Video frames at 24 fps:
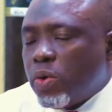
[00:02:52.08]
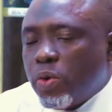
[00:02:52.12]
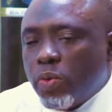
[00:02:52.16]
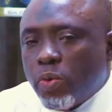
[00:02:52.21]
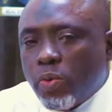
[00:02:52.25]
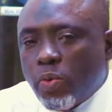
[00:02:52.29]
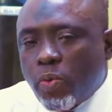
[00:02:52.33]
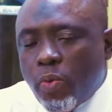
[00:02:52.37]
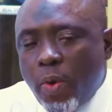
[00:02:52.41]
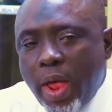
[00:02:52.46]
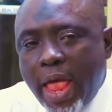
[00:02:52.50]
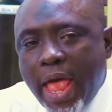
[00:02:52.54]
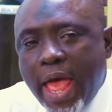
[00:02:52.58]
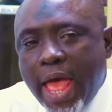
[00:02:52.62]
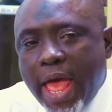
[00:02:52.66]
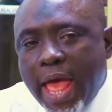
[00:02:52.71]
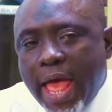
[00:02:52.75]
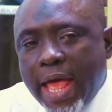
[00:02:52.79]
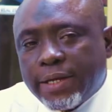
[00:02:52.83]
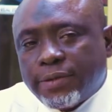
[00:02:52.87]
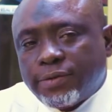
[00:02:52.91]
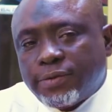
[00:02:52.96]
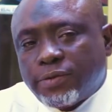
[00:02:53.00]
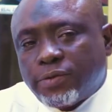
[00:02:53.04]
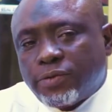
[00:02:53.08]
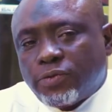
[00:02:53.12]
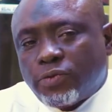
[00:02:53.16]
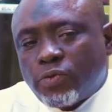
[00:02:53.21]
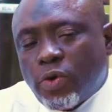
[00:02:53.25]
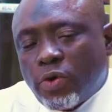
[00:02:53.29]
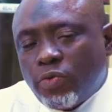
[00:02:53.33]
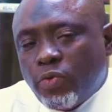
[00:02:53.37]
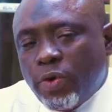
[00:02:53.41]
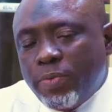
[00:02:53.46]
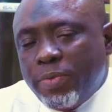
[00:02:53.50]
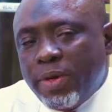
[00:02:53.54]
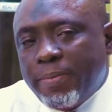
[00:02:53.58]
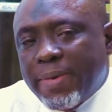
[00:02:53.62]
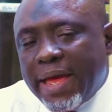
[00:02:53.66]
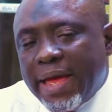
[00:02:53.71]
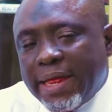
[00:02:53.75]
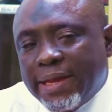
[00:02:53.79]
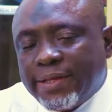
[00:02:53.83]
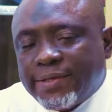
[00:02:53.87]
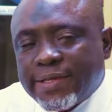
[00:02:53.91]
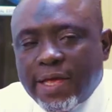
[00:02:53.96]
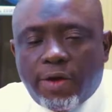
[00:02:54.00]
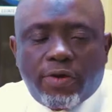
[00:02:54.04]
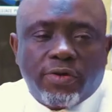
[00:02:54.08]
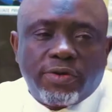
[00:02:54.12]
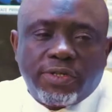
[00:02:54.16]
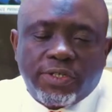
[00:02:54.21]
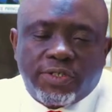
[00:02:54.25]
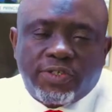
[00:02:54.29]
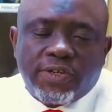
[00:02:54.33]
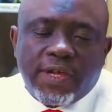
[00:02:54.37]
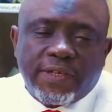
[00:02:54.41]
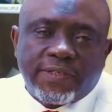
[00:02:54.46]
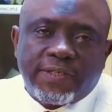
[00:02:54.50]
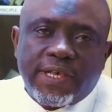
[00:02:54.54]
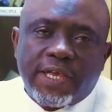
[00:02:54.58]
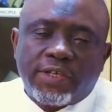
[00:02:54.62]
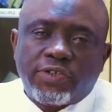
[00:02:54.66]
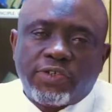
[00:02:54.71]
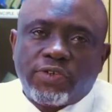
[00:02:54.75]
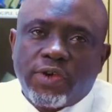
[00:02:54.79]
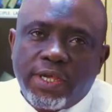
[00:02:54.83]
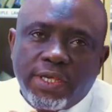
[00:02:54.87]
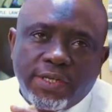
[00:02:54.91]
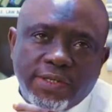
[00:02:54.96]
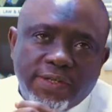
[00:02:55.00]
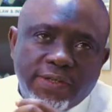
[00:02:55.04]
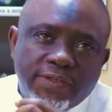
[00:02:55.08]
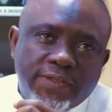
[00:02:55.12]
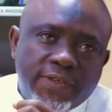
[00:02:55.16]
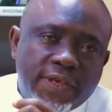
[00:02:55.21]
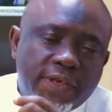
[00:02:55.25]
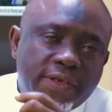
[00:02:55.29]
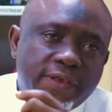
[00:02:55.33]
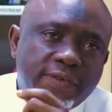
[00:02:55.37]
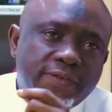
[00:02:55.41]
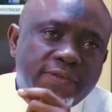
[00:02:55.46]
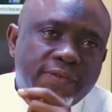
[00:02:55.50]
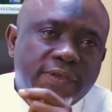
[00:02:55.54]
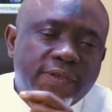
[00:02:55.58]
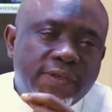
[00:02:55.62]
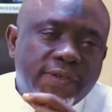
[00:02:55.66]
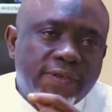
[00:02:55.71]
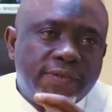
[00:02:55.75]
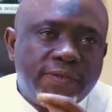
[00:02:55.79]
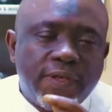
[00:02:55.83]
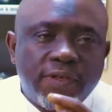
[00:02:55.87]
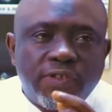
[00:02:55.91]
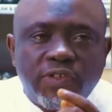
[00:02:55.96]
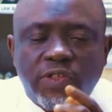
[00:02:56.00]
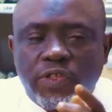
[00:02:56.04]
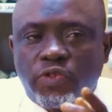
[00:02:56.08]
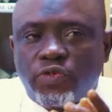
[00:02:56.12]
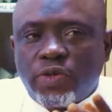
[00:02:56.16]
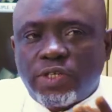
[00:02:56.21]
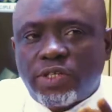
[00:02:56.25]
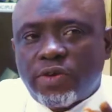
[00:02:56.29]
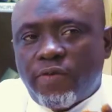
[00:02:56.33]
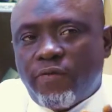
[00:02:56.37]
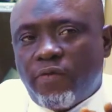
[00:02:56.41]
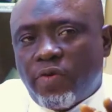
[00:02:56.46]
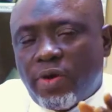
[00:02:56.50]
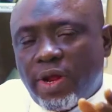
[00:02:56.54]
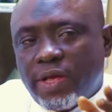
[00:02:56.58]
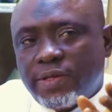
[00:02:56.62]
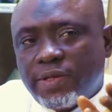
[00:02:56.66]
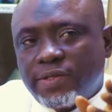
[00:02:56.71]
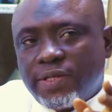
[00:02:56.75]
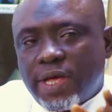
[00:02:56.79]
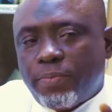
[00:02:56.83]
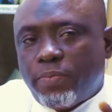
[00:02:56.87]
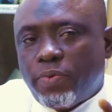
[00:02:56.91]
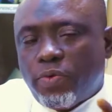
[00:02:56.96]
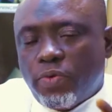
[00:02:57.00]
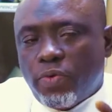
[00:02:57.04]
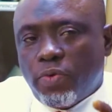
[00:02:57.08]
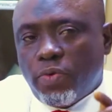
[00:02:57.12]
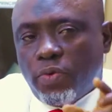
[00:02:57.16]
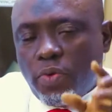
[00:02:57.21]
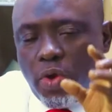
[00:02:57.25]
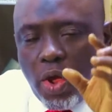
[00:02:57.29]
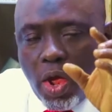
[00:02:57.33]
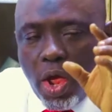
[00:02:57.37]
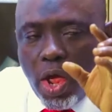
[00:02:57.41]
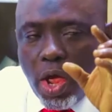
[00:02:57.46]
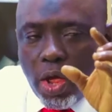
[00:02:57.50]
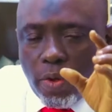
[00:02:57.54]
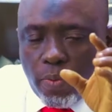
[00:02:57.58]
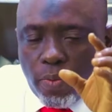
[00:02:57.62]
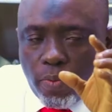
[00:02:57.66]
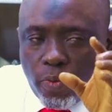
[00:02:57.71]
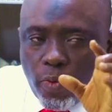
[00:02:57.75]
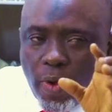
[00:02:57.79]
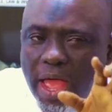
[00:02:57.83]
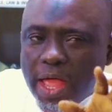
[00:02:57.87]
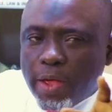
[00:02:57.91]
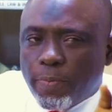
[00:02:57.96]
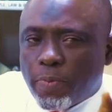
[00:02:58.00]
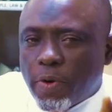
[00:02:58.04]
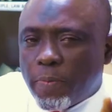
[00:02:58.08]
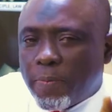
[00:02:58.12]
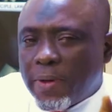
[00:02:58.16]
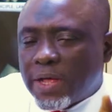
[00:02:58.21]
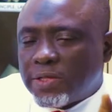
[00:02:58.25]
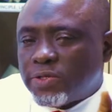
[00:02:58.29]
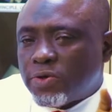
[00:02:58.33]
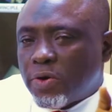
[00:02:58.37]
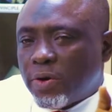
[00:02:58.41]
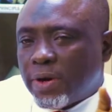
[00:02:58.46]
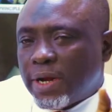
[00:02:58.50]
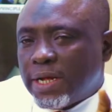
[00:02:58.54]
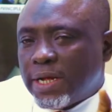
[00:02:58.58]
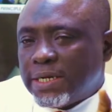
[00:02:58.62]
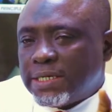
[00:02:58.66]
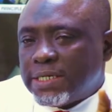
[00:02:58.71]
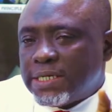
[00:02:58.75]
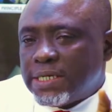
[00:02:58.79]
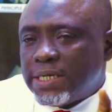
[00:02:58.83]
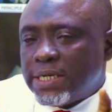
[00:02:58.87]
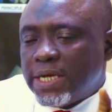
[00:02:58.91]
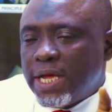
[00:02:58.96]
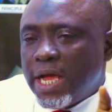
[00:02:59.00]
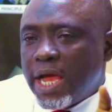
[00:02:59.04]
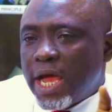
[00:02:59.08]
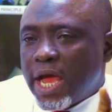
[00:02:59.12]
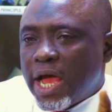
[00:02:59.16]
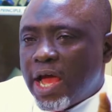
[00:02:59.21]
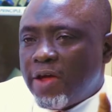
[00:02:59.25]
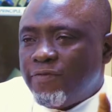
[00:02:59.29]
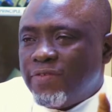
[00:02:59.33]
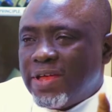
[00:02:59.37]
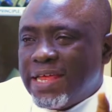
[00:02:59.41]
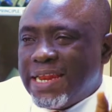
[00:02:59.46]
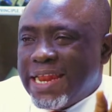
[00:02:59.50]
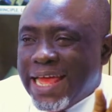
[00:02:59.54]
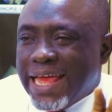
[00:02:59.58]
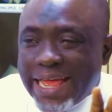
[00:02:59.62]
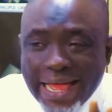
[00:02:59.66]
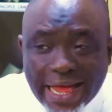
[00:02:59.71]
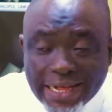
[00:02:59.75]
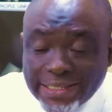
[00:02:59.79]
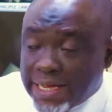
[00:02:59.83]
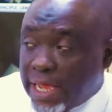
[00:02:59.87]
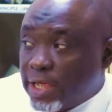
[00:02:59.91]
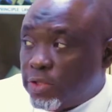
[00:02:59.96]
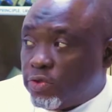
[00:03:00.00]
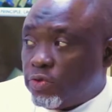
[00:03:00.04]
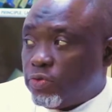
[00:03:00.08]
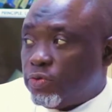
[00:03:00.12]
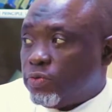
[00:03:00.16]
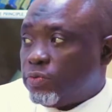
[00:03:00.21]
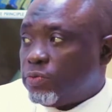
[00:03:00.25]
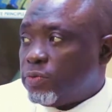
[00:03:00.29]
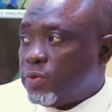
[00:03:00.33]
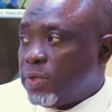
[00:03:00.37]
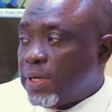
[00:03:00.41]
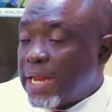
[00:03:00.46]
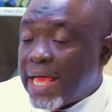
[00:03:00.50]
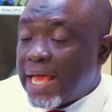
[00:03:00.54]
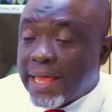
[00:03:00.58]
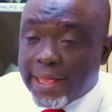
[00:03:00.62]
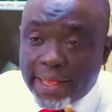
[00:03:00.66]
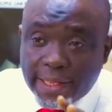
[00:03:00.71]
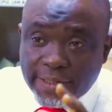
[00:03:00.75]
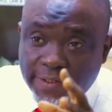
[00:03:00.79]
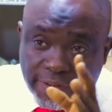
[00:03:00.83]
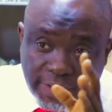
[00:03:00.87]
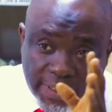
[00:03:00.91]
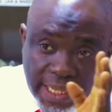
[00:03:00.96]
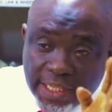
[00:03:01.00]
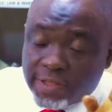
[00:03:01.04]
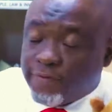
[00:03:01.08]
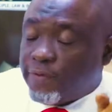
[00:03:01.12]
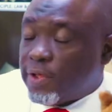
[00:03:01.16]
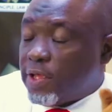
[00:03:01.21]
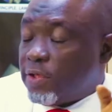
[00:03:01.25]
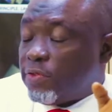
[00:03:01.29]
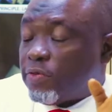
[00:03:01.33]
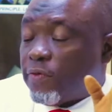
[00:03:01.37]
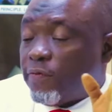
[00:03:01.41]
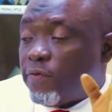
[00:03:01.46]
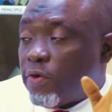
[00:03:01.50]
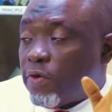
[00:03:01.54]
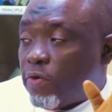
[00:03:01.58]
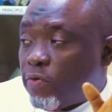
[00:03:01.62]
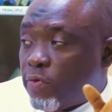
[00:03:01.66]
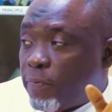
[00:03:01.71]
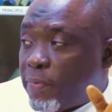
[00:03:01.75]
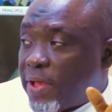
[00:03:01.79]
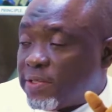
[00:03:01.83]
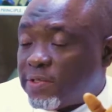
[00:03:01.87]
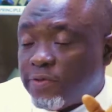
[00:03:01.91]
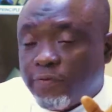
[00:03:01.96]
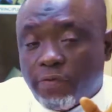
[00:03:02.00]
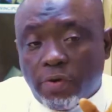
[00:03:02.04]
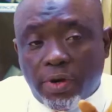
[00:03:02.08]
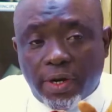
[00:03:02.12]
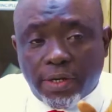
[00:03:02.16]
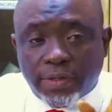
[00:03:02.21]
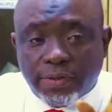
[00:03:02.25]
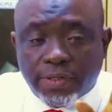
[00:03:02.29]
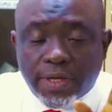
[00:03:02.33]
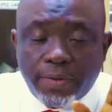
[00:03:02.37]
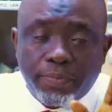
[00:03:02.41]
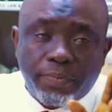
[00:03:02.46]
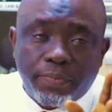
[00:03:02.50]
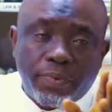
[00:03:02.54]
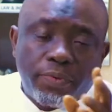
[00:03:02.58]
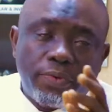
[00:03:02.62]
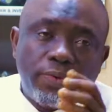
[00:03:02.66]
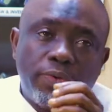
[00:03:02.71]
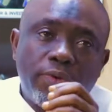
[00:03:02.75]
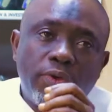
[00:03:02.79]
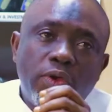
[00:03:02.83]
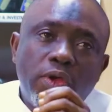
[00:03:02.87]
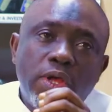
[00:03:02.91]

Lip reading: Where what we mean by secondary transaction in this case is a situation, for example, where a property already have a legal title, like a certificate of occupancy, for example.